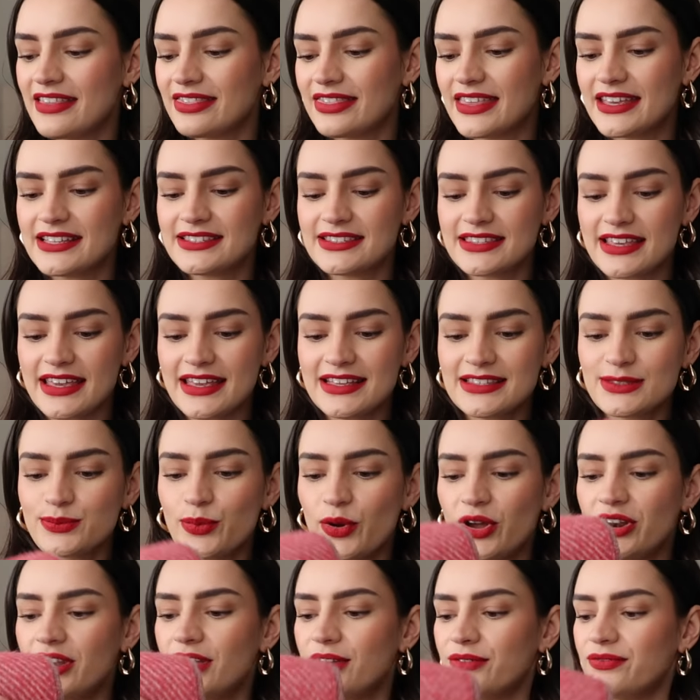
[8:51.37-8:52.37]
This is
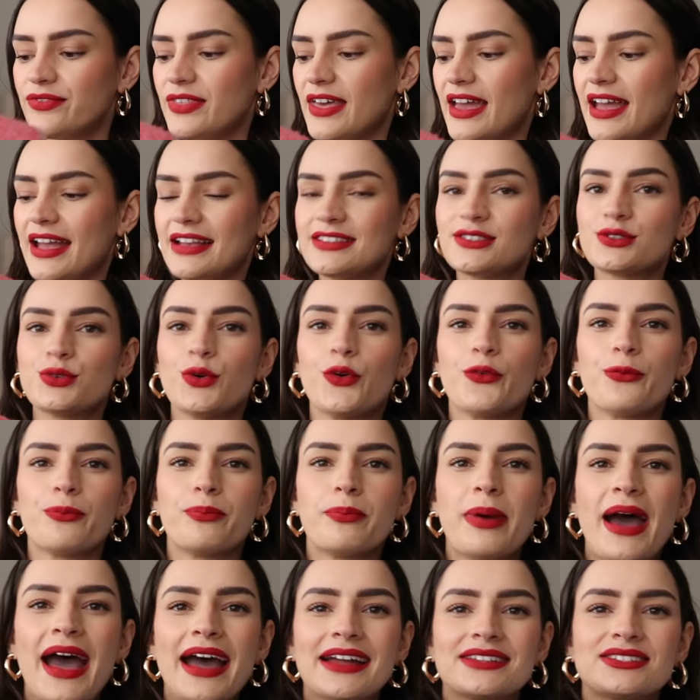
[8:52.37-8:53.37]
one of their sort
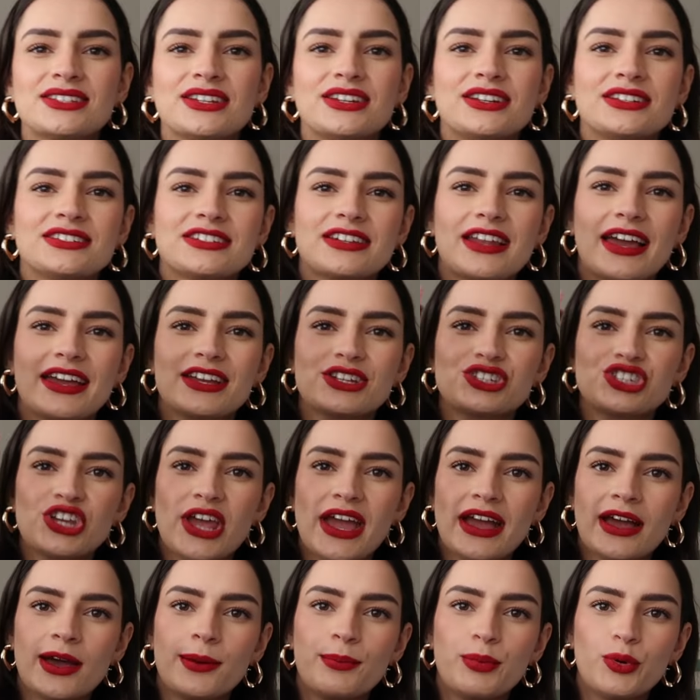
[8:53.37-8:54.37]
of patterned, like
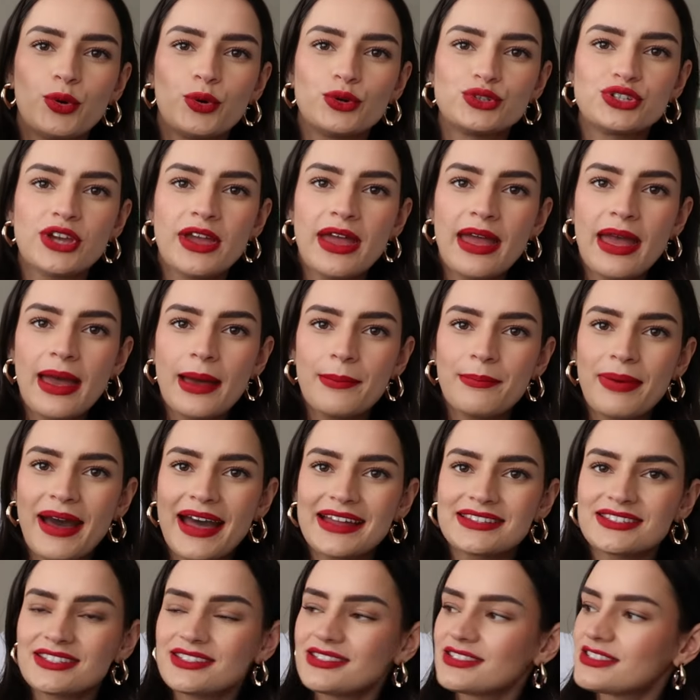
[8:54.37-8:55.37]
checkerboard
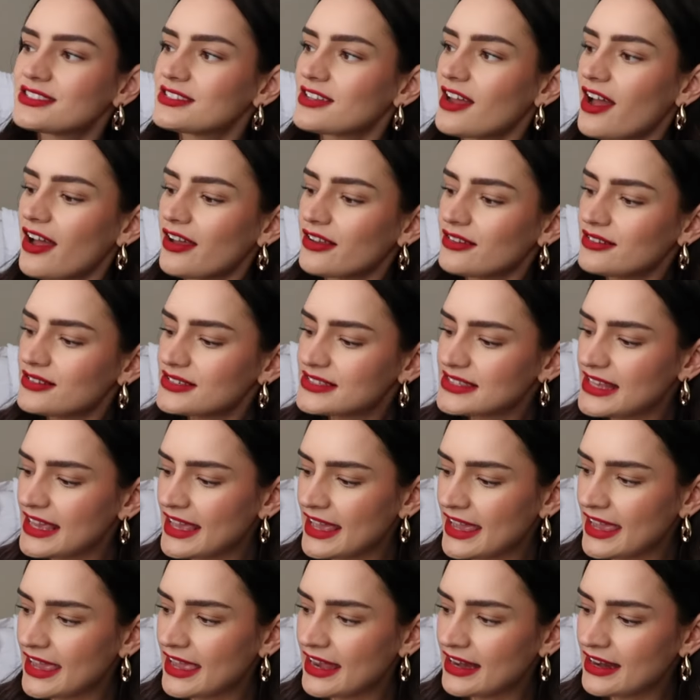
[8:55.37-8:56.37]
pattern styles
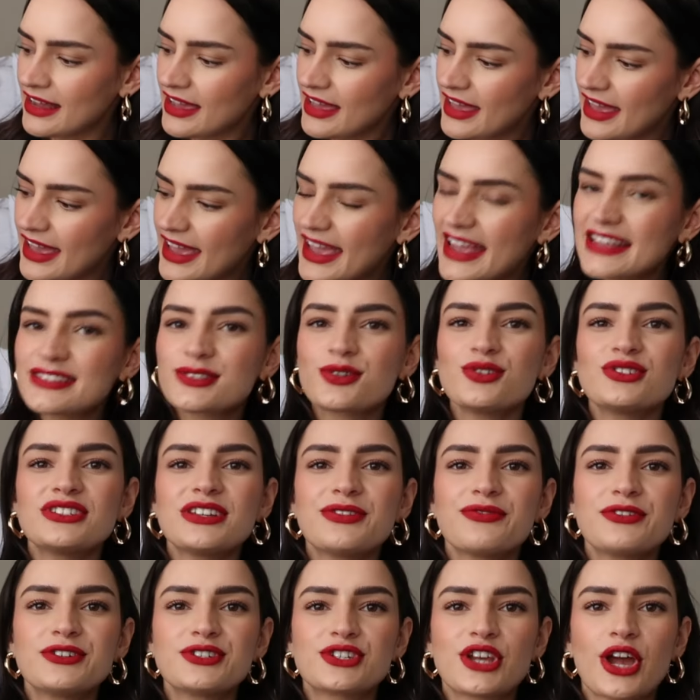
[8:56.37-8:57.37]
in. It's got
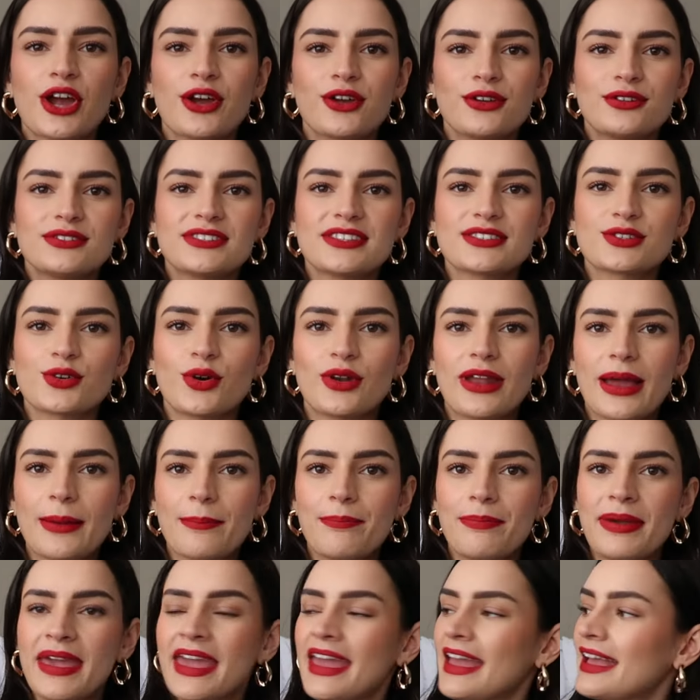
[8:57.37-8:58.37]
different tones. It's got
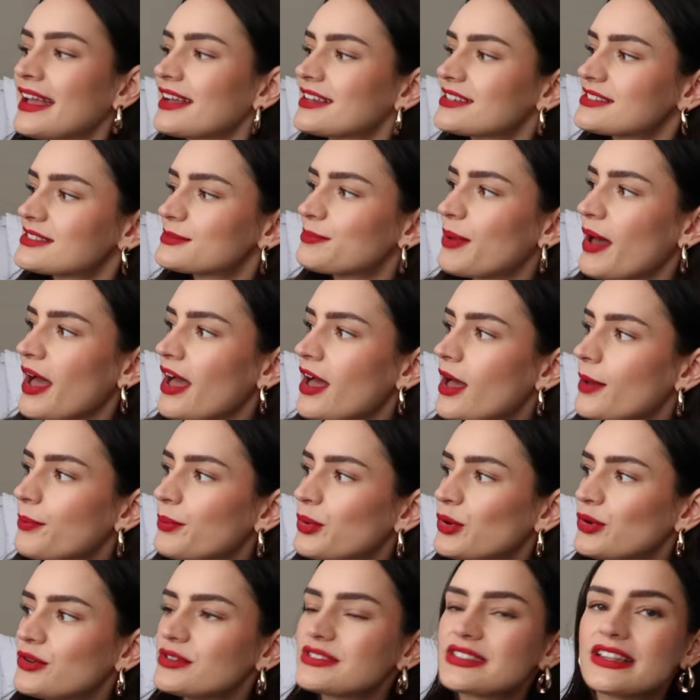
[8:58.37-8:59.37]
like pinks,
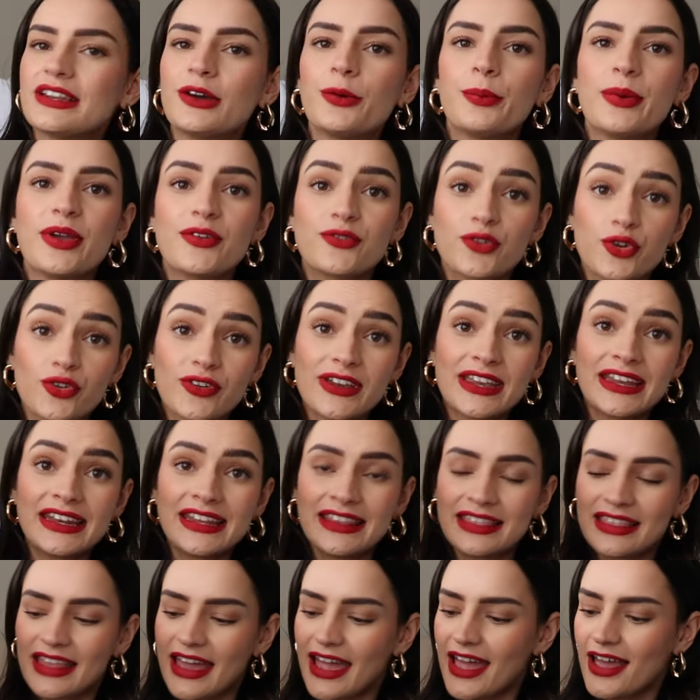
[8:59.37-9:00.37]
purples, a little bit of green
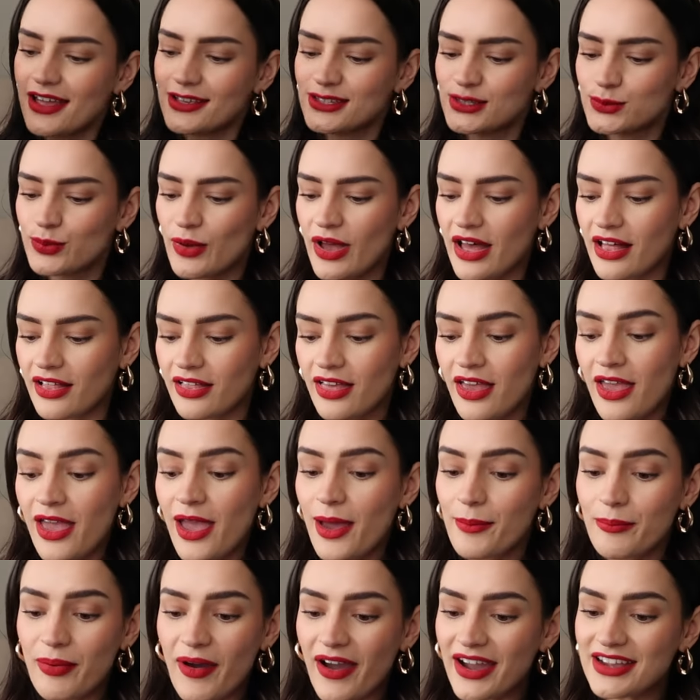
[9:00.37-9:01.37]
in there as well.
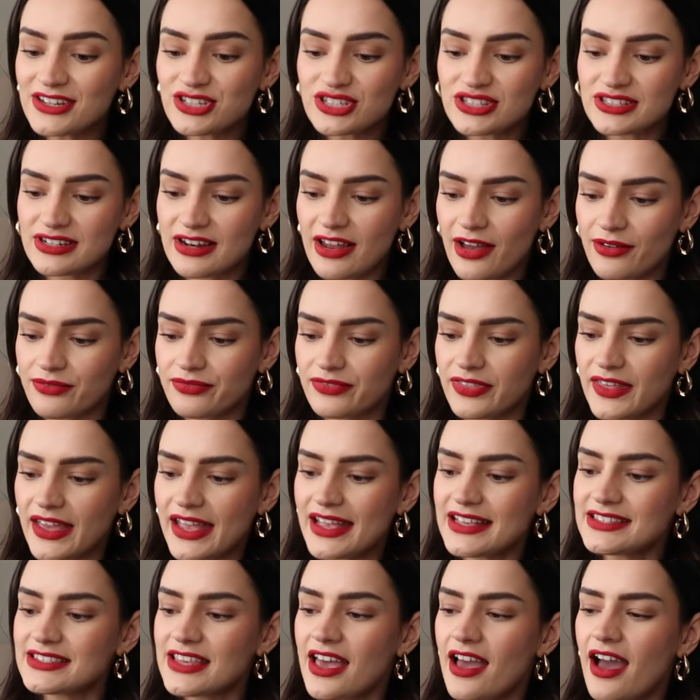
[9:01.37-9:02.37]
But I just love
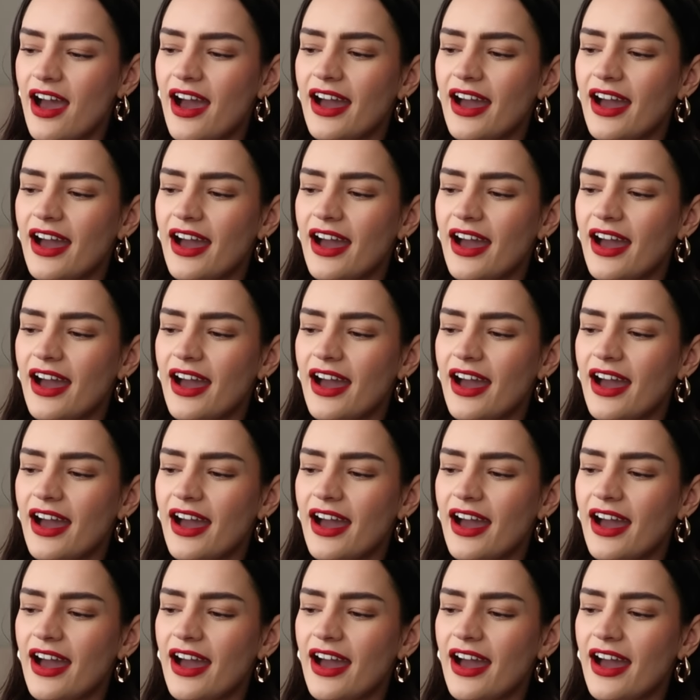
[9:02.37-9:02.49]
this.